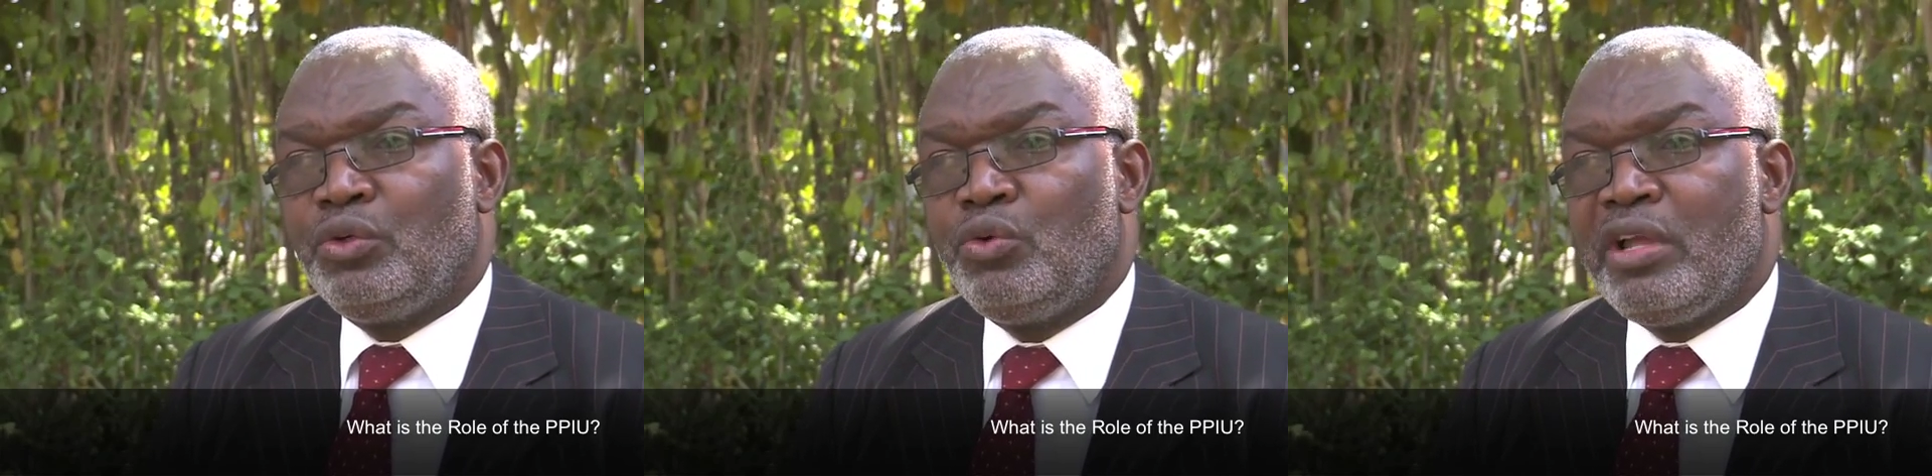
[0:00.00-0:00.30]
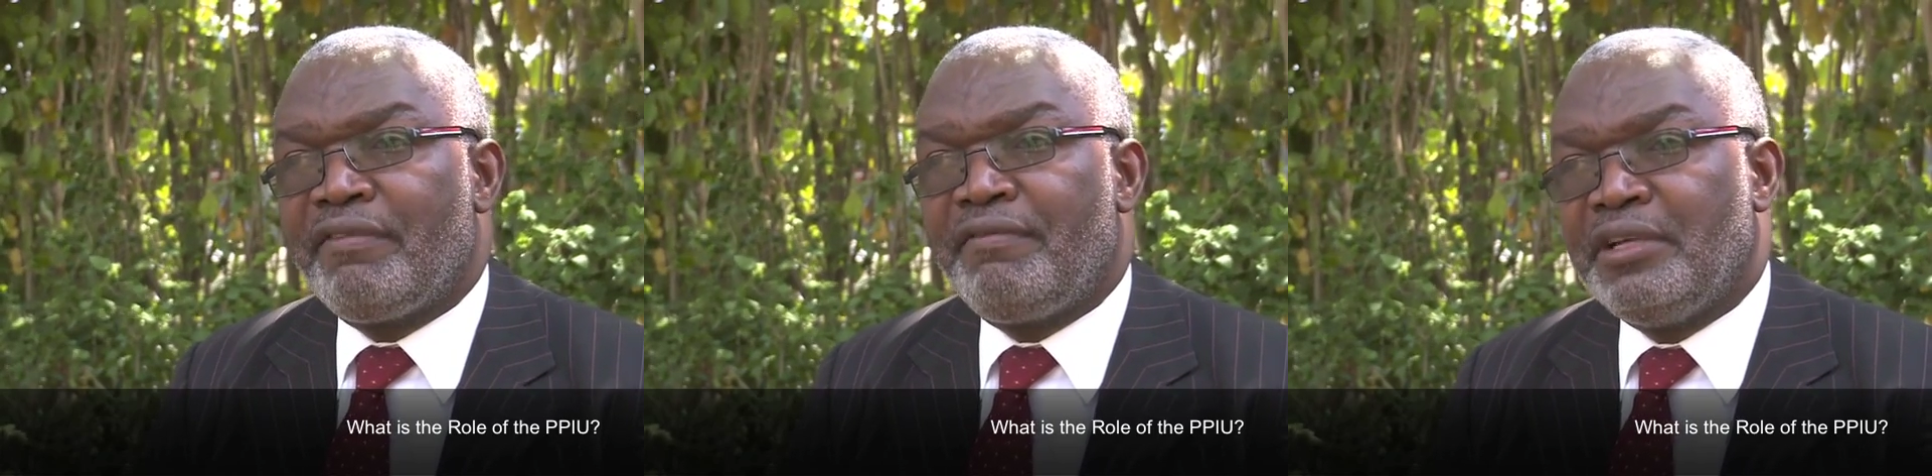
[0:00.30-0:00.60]

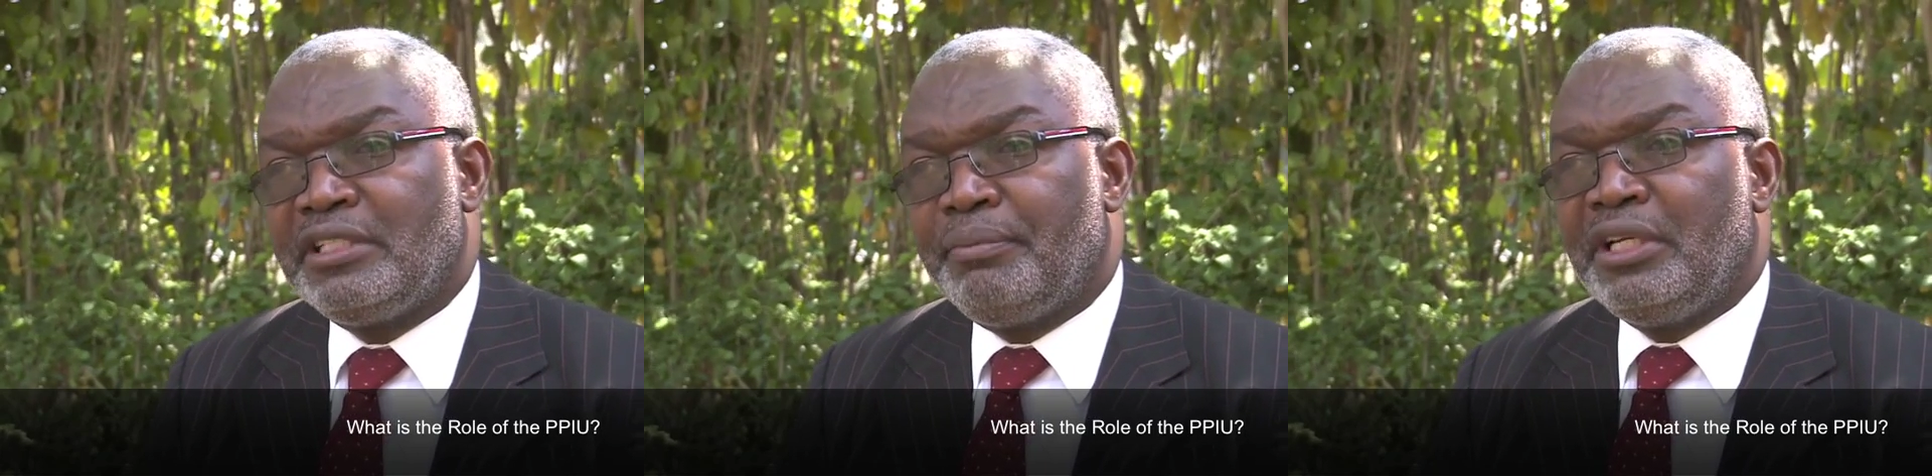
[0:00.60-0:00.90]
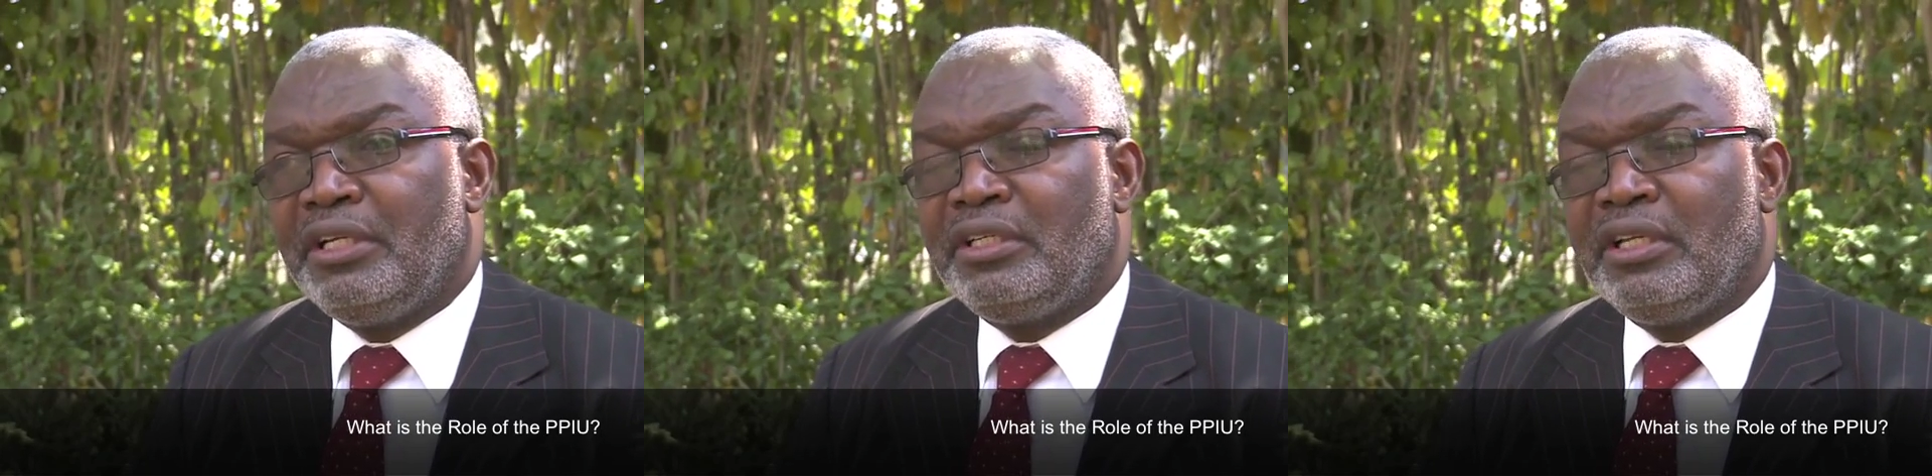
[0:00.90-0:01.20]
doing
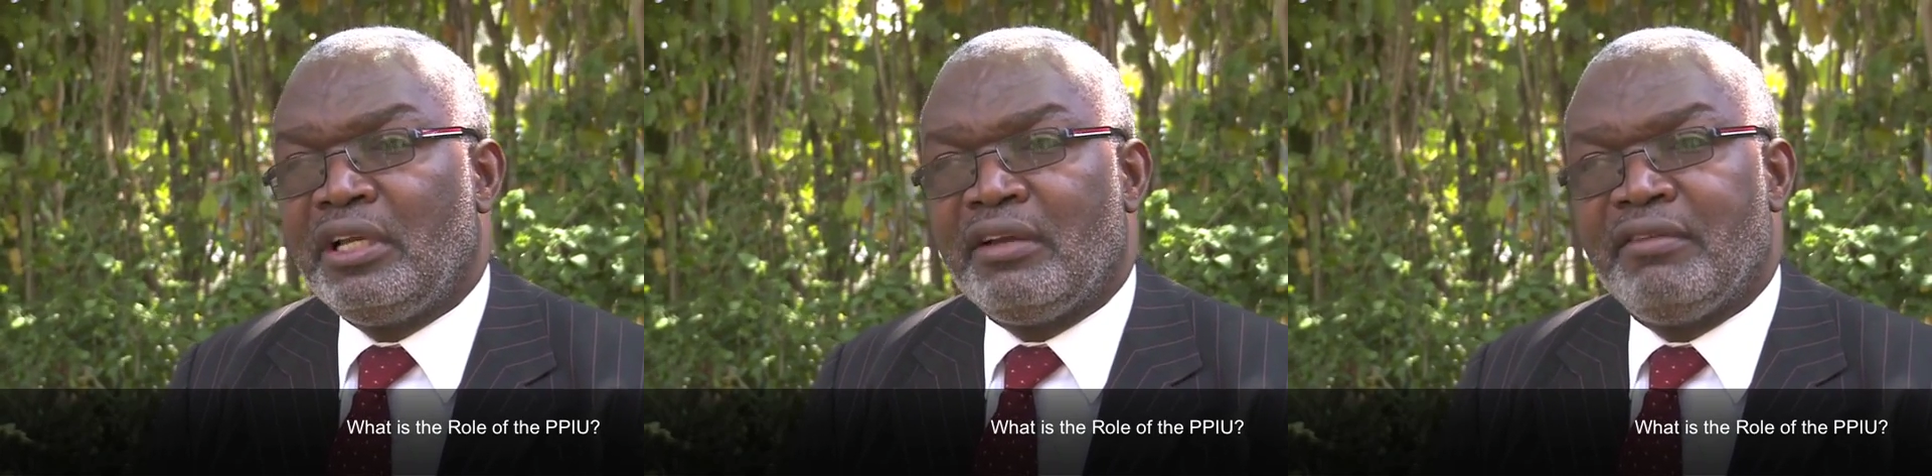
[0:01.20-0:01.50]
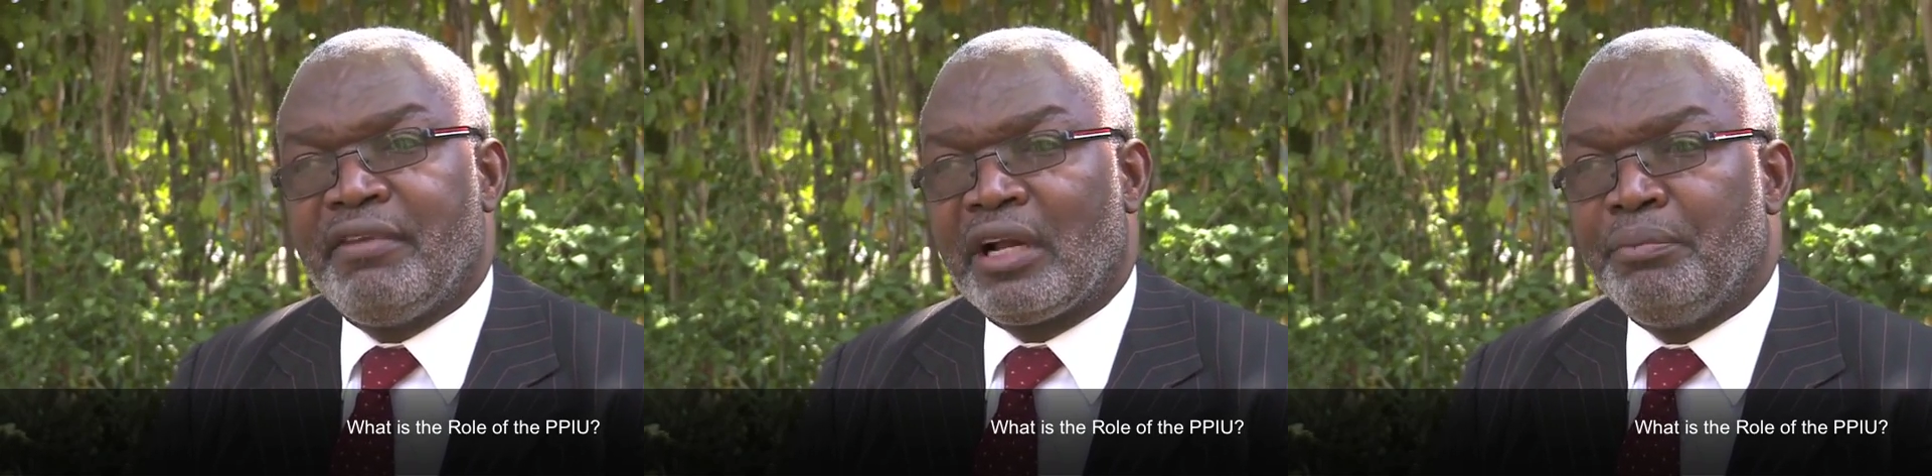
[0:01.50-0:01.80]
feasibility,
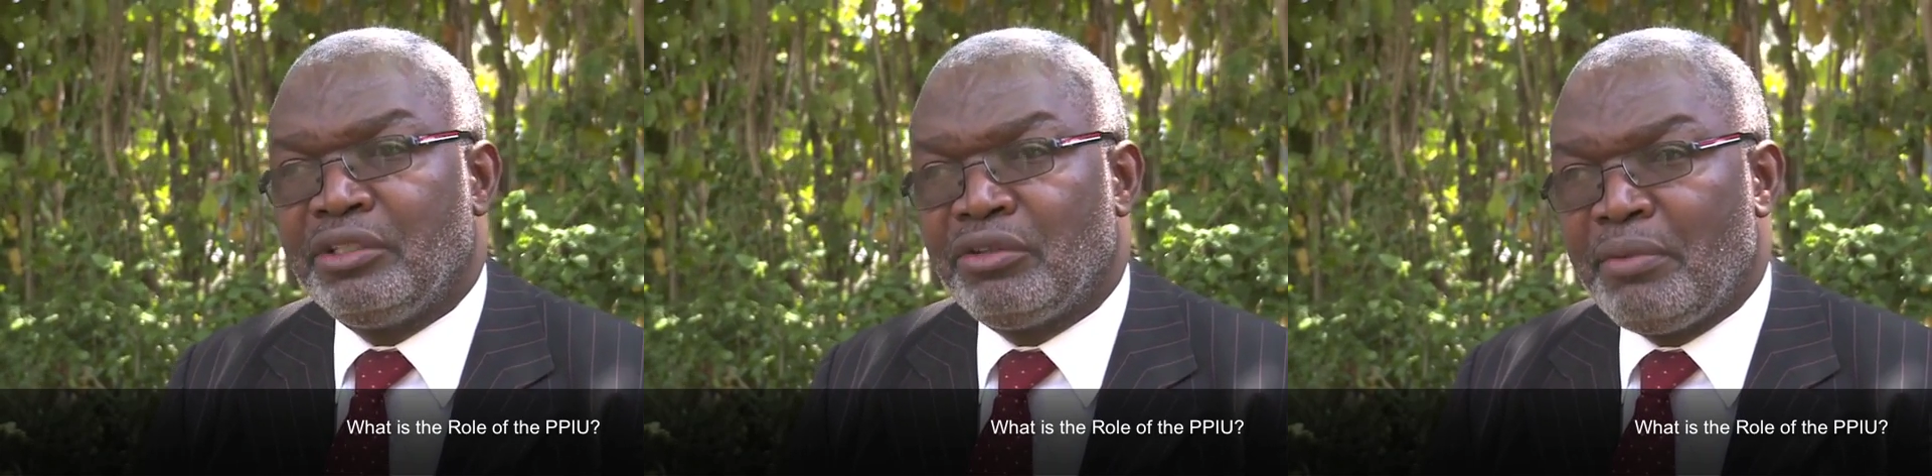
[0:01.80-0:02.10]
environmental